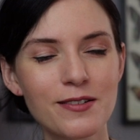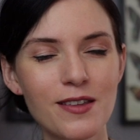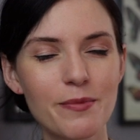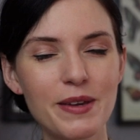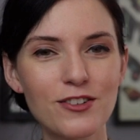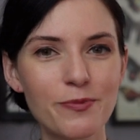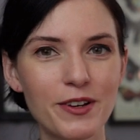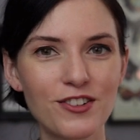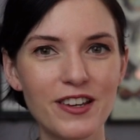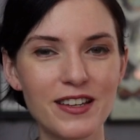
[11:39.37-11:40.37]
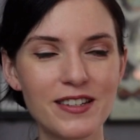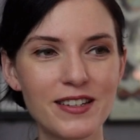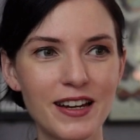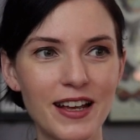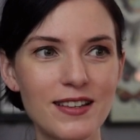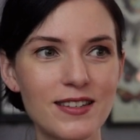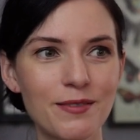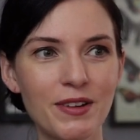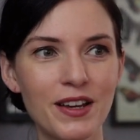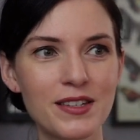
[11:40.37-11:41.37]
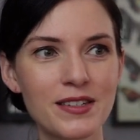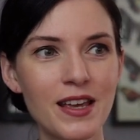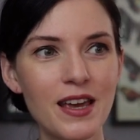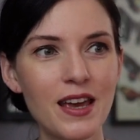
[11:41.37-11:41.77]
her to the beach, but she is gonna get some nice